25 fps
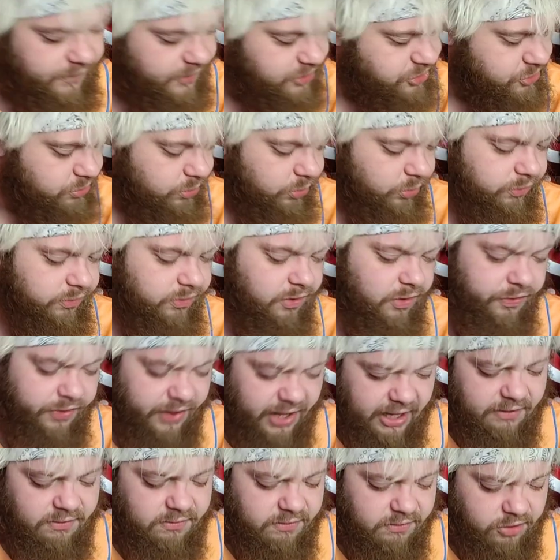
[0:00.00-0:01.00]
visuals.
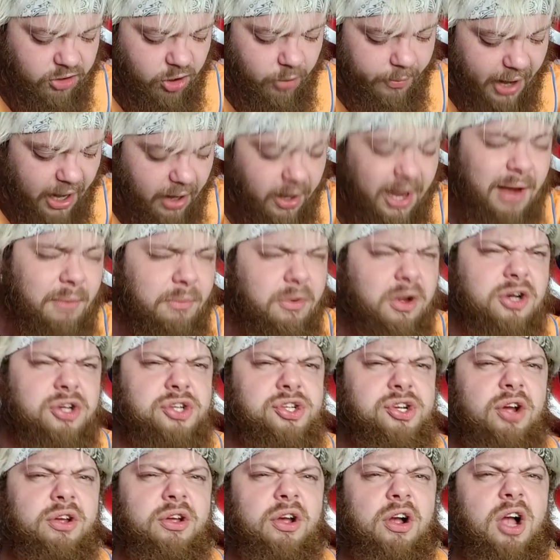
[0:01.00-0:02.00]
This I am going to
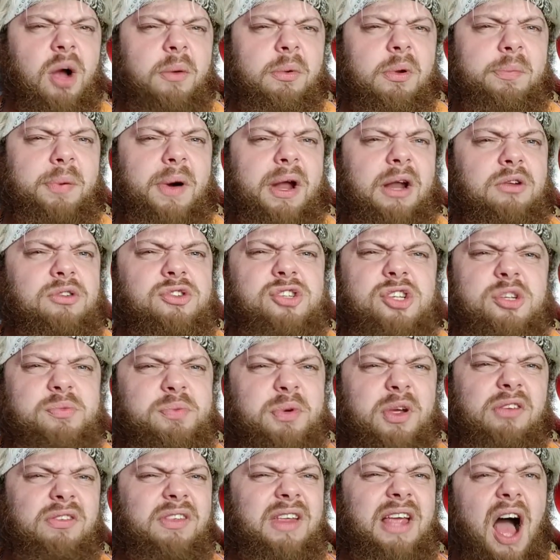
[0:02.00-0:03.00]
show you a couple of panels just
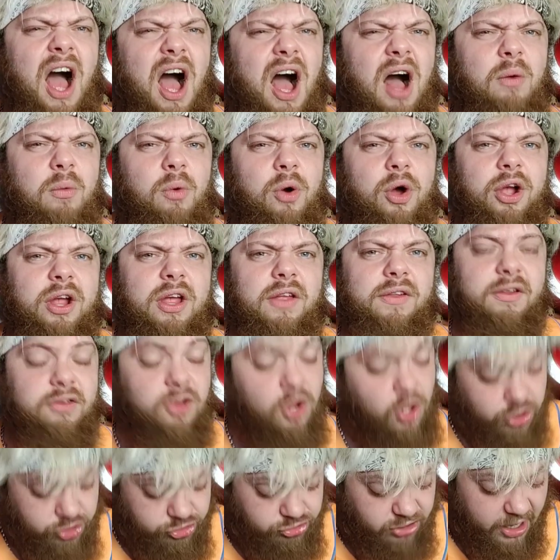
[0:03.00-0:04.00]
because the artwork in it.
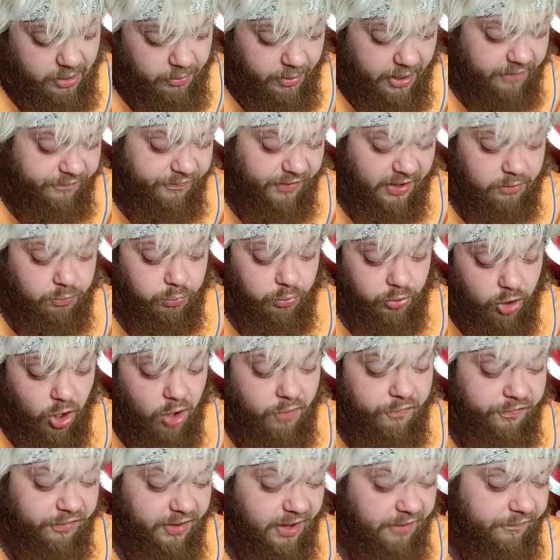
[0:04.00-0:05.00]
Straight away, in fact, we'll
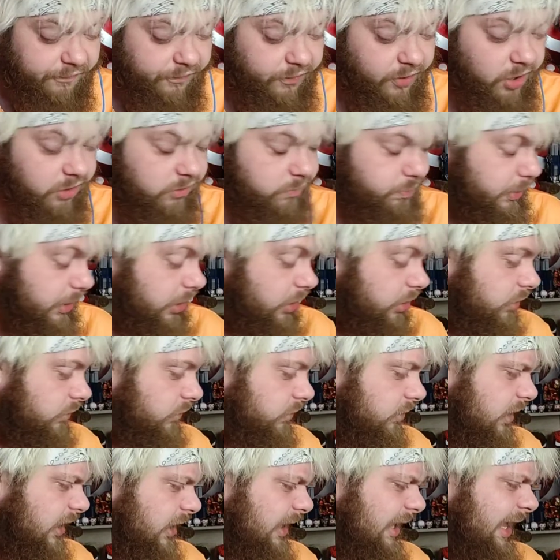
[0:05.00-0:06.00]
go for that first
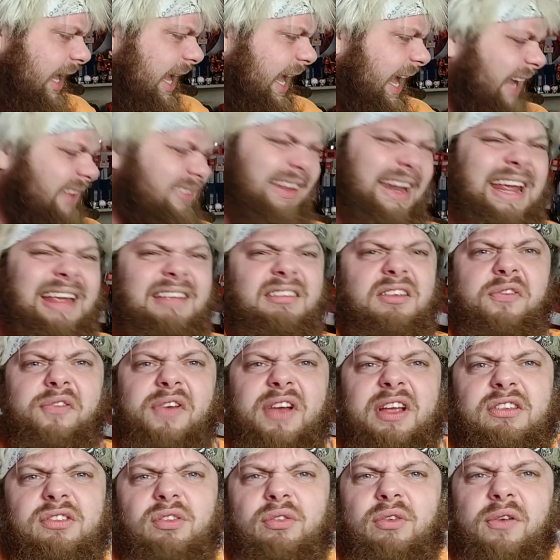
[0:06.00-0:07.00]
because it's an easy
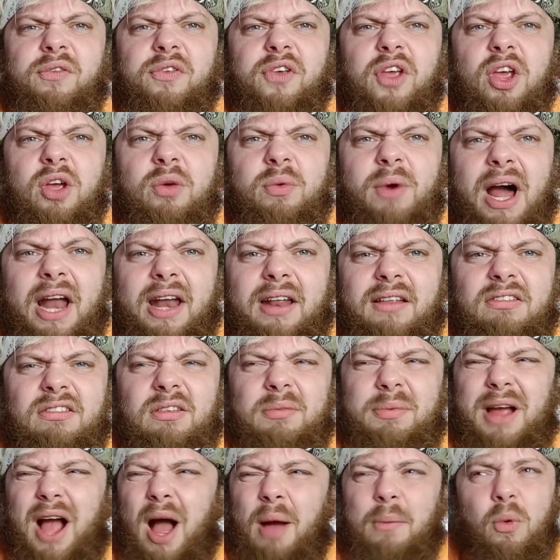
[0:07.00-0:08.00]
thing to review and it's
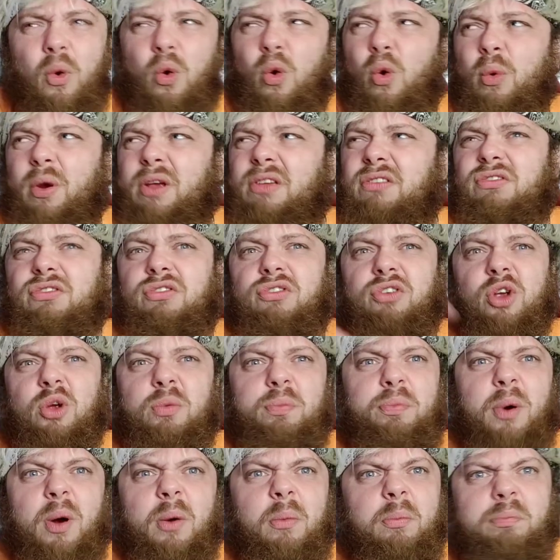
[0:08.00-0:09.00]
something I'm always
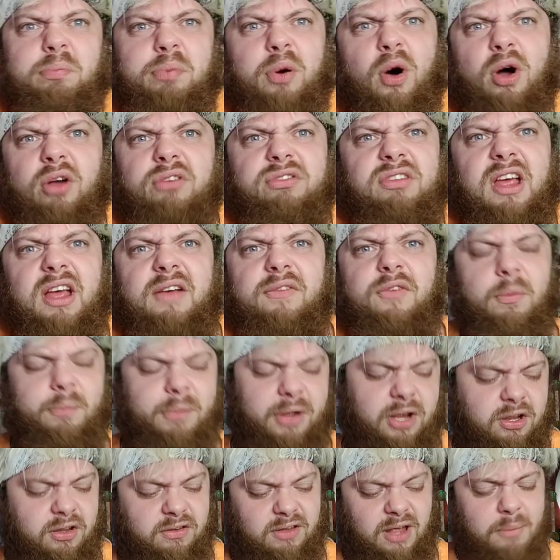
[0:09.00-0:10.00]
super positive on
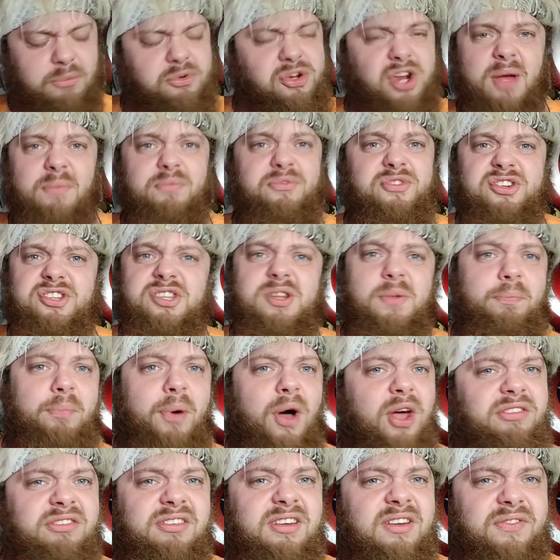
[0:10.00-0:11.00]
because I'm, I'm just a
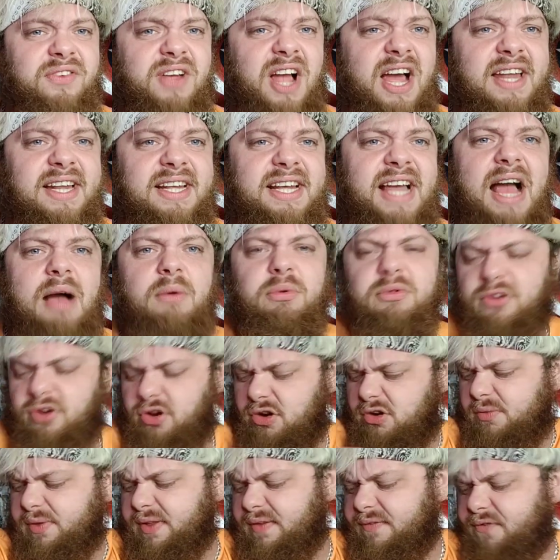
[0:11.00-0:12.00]
positive kind of guy. What's
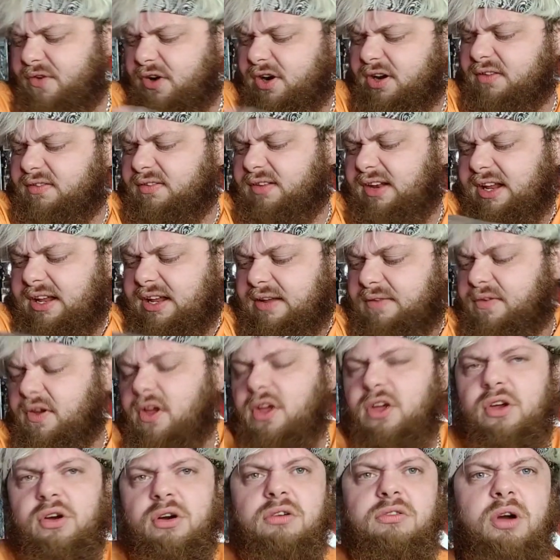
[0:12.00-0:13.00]
going on with that fucking sleeve?
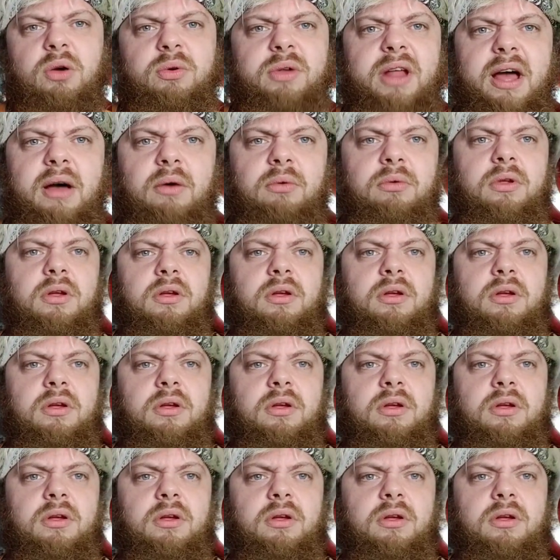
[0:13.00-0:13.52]
Roll down